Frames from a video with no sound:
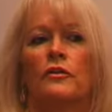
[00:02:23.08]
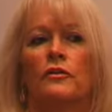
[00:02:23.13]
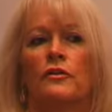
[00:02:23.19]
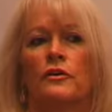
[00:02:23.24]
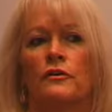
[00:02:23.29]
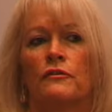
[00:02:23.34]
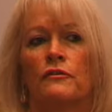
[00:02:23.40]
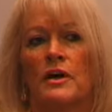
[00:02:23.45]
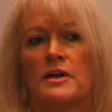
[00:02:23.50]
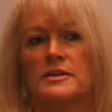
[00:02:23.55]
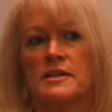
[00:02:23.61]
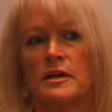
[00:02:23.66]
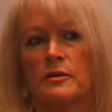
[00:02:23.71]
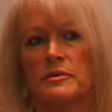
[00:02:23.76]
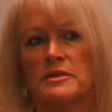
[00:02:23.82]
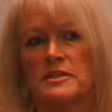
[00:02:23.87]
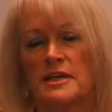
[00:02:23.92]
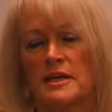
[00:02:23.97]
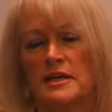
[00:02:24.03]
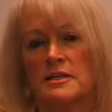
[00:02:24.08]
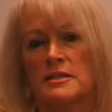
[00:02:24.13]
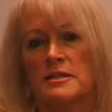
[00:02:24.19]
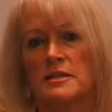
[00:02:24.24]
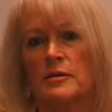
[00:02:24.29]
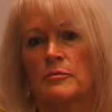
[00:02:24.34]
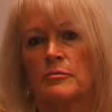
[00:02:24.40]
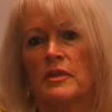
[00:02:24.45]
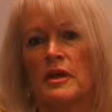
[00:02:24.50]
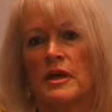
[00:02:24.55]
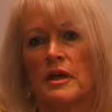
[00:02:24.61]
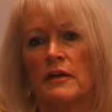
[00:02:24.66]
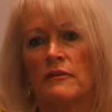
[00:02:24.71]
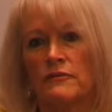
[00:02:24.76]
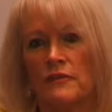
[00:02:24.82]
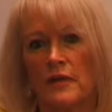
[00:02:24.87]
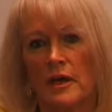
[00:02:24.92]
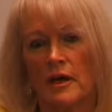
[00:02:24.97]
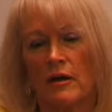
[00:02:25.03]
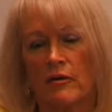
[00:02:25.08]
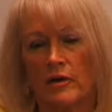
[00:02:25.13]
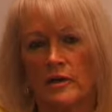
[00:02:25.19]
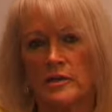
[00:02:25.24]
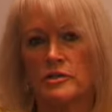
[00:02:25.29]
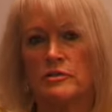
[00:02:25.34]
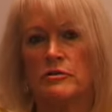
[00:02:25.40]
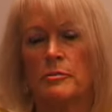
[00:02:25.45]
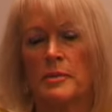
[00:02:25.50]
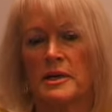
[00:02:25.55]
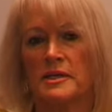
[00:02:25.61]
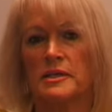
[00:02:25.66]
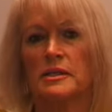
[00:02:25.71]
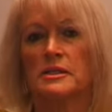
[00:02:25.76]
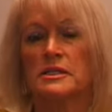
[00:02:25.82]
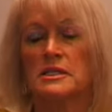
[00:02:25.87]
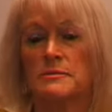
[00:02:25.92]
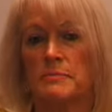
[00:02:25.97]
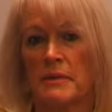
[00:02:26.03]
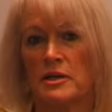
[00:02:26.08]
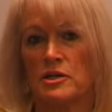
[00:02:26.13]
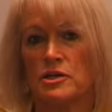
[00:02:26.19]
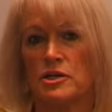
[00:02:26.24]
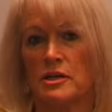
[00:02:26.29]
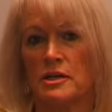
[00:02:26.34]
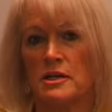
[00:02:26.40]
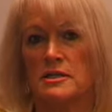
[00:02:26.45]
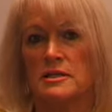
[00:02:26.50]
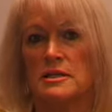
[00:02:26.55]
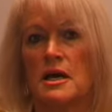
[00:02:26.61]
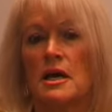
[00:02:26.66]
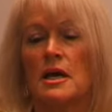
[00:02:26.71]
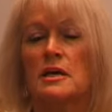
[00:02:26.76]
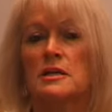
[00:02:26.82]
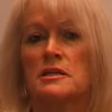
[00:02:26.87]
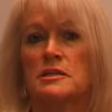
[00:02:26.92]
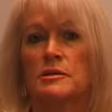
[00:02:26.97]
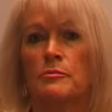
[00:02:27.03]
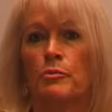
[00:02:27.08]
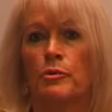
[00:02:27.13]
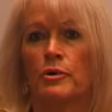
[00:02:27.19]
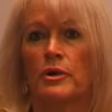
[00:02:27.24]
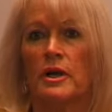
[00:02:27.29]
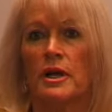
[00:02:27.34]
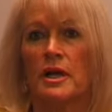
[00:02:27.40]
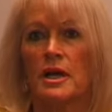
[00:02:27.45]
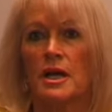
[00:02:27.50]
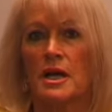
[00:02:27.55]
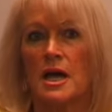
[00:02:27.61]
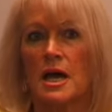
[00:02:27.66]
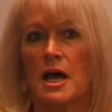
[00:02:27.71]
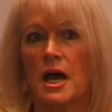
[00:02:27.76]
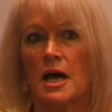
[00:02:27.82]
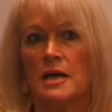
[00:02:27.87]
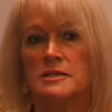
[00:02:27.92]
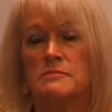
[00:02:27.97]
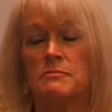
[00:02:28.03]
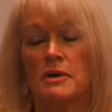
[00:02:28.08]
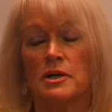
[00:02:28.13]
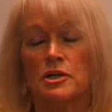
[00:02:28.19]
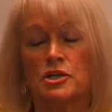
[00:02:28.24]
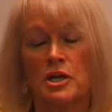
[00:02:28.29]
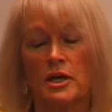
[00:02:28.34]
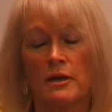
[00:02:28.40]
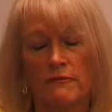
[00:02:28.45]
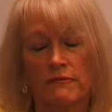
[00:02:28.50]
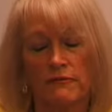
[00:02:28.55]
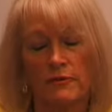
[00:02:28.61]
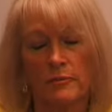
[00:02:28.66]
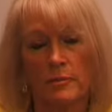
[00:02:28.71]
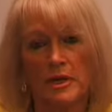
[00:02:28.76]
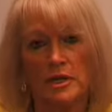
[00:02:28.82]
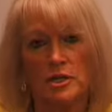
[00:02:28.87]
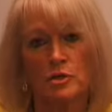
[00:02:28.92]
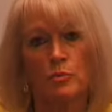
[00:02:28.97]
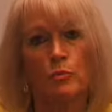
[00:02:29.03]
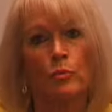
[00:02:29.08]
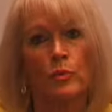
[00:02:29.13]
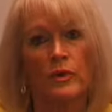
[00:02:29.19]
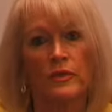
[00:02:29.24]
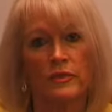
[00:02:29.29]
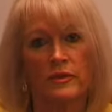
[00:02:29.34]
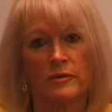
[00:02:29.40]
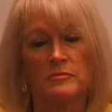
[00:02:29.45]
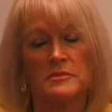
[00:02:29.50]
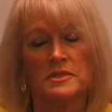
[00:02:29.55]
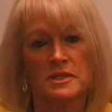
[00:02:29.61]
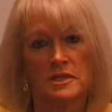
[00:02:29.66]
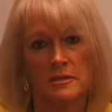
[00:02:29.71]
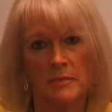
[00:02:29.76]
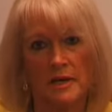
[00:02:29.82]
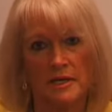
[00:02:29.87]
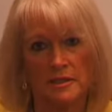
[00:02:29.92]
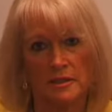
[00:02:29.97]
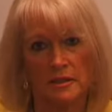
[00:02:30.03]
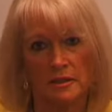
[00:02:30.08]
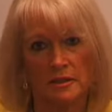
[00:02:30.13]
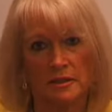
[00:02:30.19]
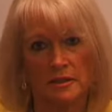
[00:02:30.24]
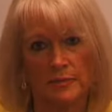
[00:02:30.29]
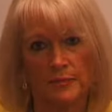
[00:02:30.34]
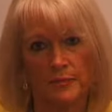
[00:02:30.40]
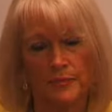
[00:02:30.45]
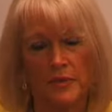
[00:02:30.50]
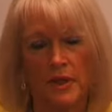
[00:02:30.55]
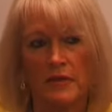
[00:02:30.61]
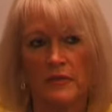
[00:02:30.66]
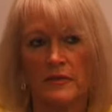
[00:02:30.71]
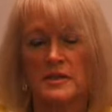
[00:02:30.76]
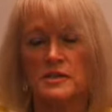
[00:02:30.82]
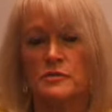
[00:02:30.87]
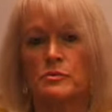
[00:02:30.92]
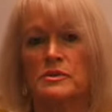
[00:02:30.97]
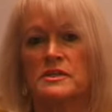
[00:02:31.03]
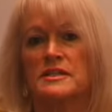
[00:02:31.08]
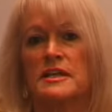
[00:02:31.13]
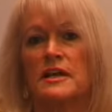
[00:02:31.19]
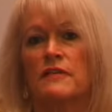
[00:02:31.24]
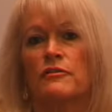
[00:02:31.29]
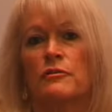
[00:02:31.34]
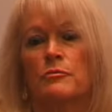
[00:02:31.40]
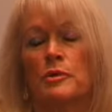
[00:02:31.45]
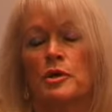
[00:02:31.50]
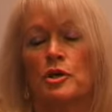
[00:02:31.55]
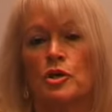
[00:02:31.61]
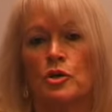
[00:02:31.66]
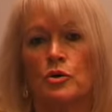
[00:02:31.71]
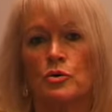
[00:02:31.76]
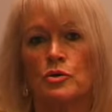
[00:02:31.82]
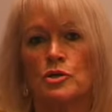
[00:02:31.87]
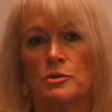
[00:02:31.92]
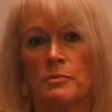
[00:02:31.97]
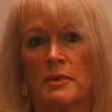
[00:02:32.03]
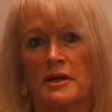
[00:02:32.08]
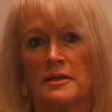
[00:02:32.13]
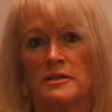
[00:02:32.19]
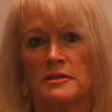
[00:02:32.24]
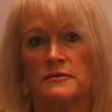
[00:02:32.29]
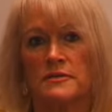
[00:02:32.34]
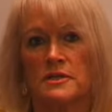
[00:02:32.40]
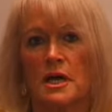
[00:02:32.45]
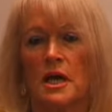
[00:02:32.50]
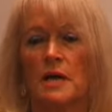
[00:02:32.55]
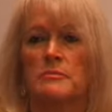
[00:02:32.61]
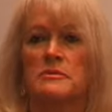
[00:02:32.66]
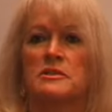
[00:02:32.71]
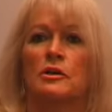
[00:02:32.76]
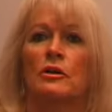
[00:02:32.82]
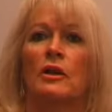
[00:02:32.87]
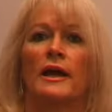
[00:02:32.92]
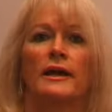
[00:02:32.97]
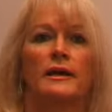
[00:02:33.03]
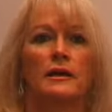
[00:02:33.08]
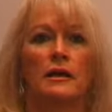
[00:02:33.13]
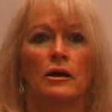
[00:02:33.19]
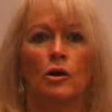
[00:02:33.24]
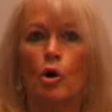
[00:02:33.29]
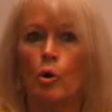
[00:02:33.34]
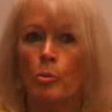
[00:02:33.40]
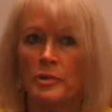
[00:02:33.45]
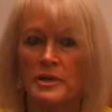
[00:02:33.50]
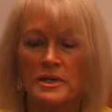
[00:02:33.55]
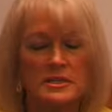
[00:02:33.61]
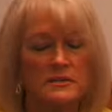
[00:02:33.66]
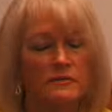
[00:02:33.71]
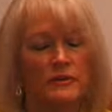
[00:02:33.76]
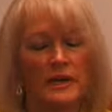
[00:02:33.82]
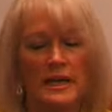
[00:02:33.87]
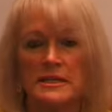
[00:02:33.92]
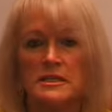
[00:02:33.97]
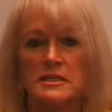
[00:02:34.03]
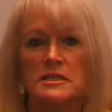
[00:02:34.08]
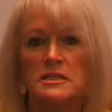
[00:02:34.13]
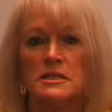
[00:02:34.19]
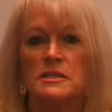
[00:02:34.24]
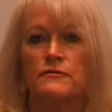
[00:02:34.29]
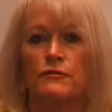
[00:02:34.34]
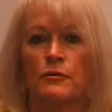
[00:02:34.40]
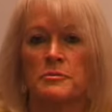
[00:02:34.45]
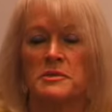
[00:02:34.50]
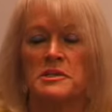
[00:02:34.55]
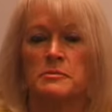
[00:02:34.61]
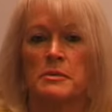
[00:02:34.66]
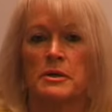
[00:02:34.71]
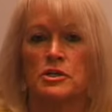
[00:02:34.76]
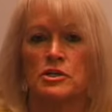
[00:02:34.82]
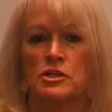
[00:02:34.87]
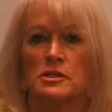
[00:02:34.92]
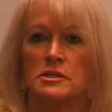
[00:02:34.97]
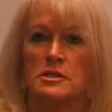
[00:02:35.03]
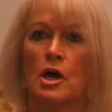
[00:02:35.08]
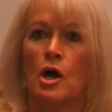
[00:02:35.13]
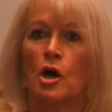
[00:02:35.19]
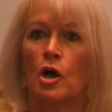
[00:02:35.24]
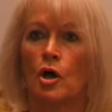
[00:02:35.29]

The advice I would say to them, that if they are under a medical specialist, to bring as much information with them to the medical. This will save them a huge amount of time, so like copies of letters from the specialist,